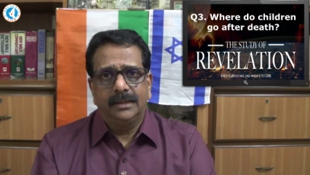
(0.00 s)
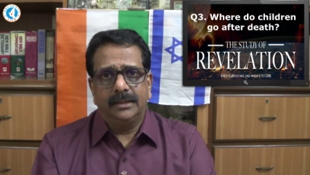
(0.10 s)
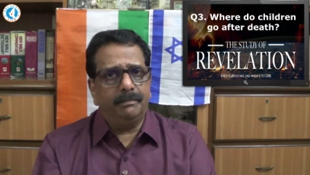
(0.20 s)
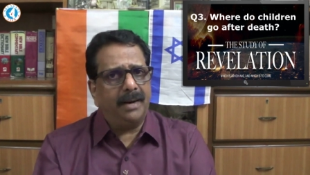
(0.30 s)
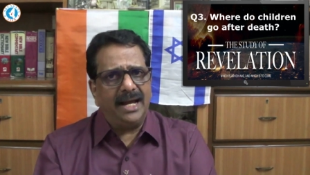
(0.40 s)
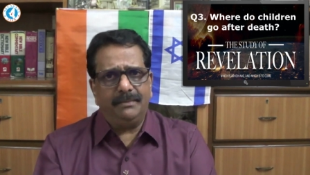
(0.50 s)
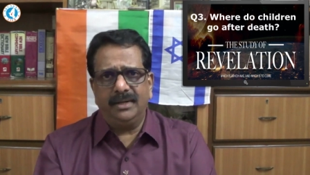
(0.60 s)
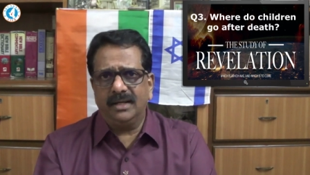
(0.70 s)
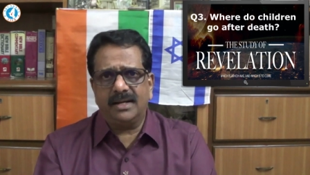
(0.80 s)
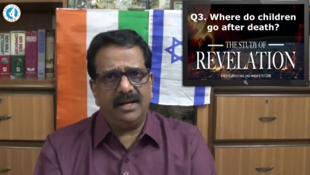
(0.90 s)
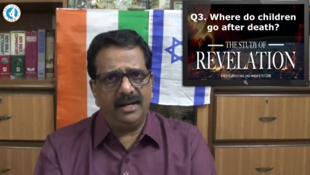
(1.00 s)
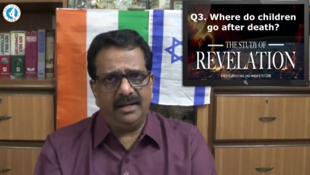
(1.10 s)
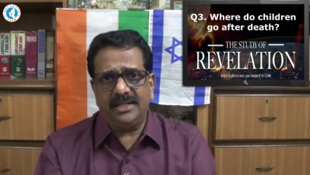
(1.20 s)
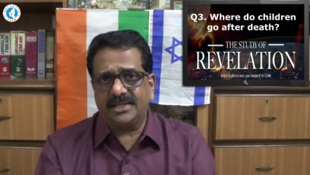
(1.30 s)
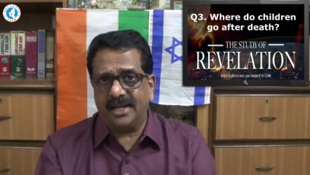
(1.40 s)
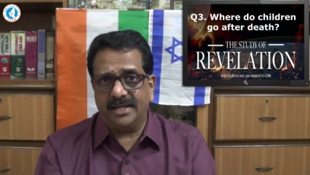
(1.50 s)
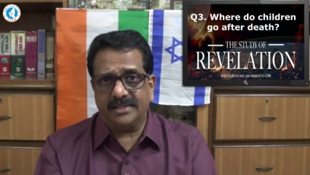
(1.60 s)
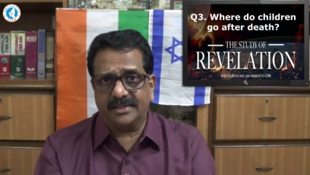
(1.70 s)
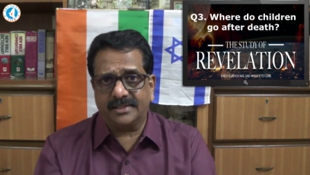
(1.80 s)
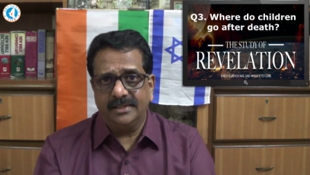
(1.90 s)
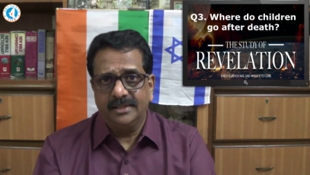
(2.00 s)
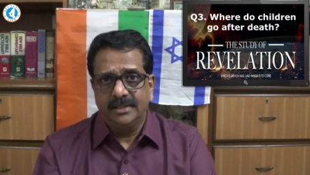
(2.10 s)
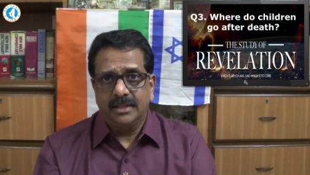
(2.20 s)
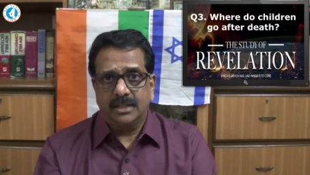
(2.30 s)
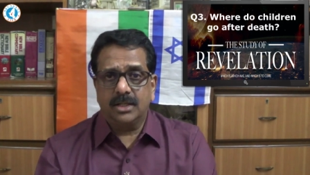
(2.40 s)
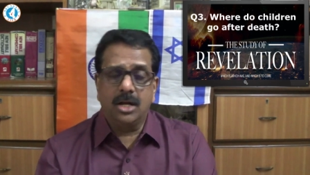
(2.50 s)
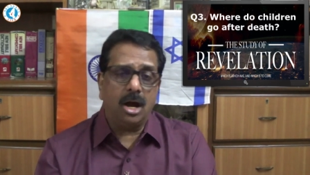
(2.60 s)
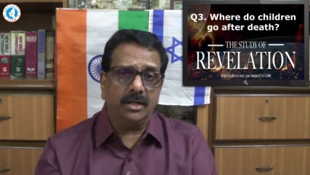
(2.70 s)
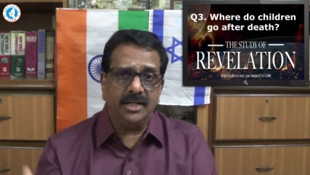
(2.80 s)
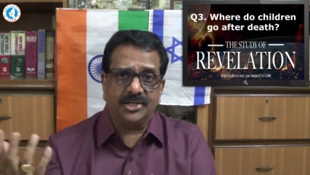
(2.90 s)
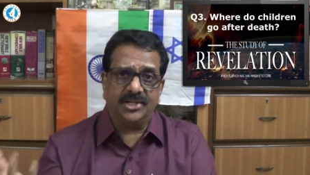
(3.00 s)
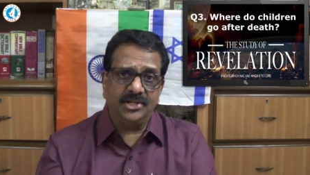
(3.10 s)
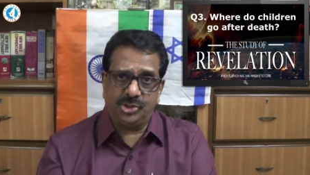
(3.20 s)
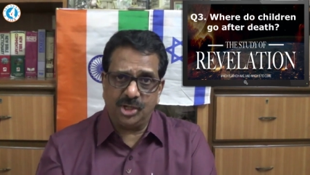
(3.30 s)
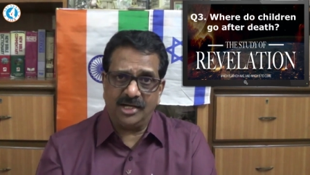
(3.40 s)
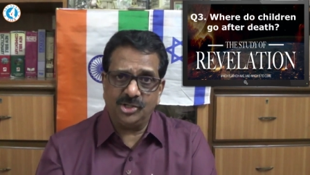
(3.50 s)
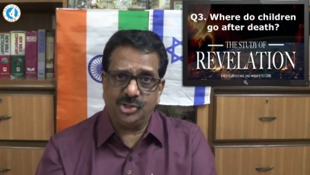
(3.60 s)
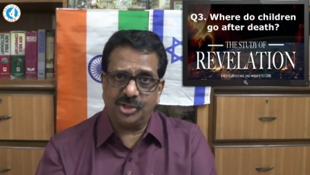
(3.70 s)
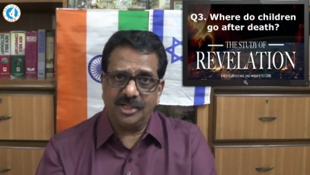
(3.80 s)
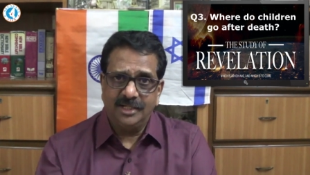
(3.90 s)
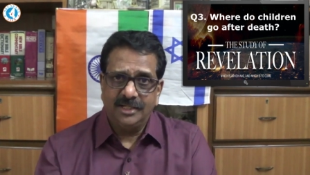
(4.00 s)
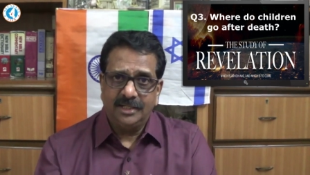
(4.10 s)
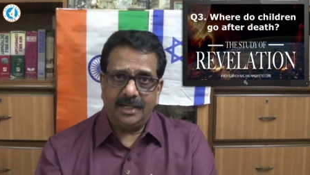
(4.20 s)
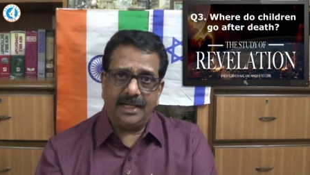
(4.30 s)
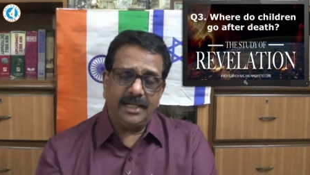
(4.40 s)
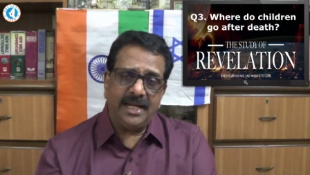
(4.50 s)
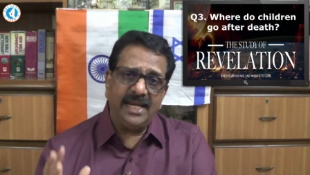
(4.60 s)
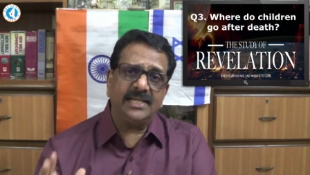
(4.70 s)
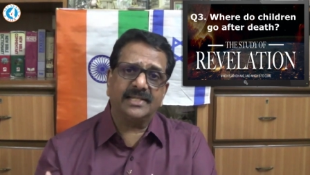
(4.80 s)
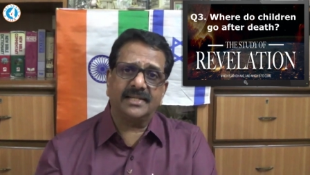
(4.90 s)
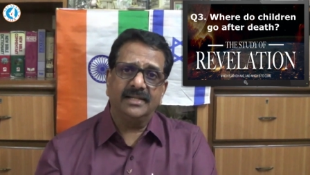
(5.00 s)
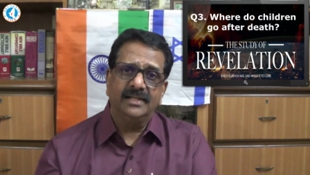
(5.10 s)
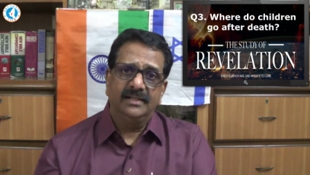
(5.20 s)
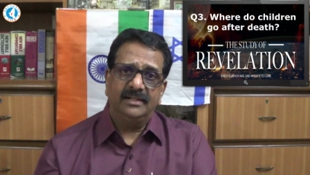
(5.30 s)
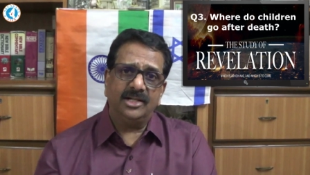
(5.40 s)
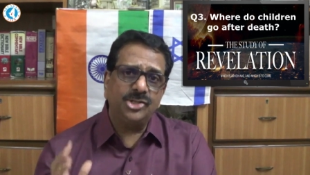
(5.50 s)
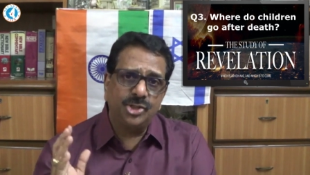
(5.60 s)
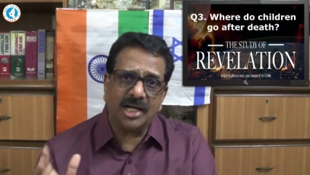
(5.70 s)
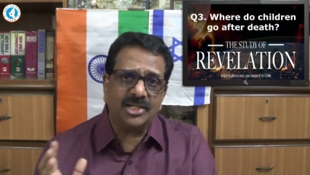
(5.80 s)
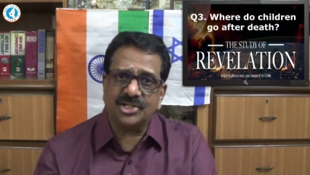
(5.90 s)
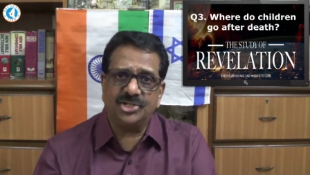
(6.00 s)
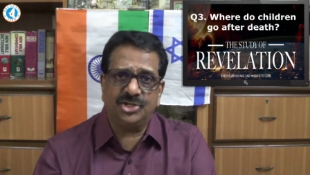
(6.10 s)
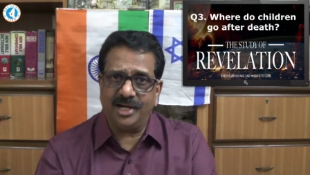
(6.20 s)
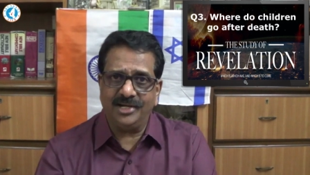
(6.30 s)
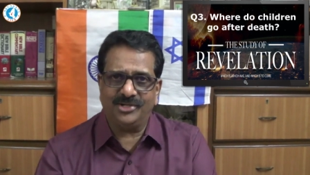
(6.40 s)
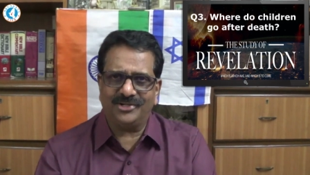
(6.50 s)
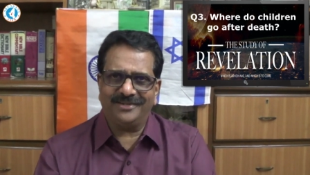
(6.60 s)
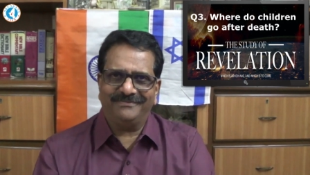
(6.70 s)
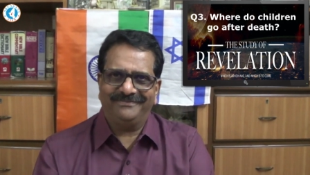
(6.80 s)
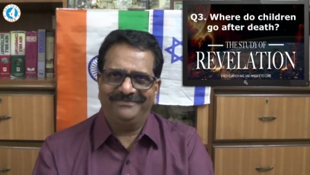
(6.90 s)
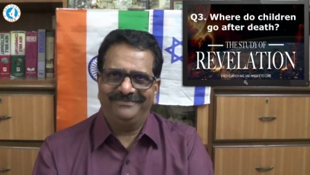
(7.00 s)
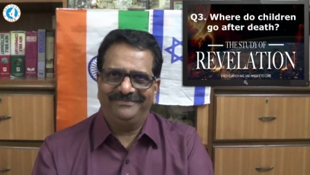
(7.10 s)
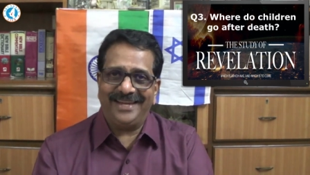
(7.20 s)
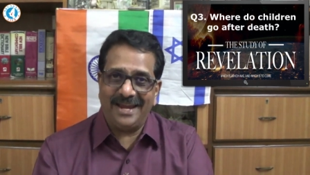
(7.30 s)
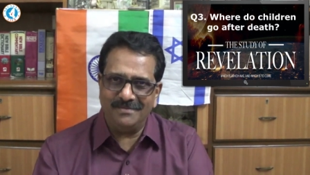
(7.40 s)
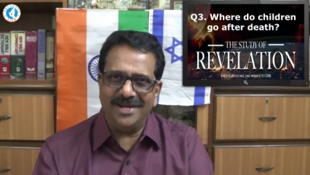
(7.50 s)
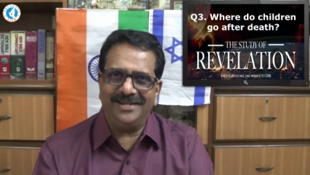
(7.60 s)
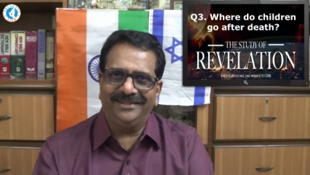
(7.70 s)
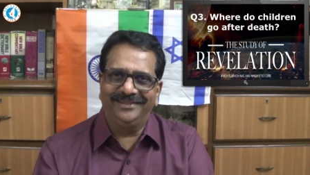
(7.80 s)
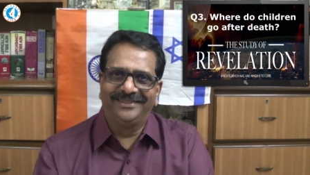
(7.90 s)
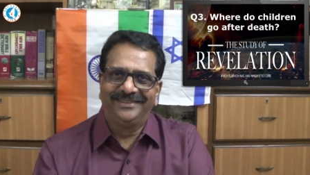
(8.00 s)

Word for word: The Bible clearly says God is the judge and he's a just judge. Amen?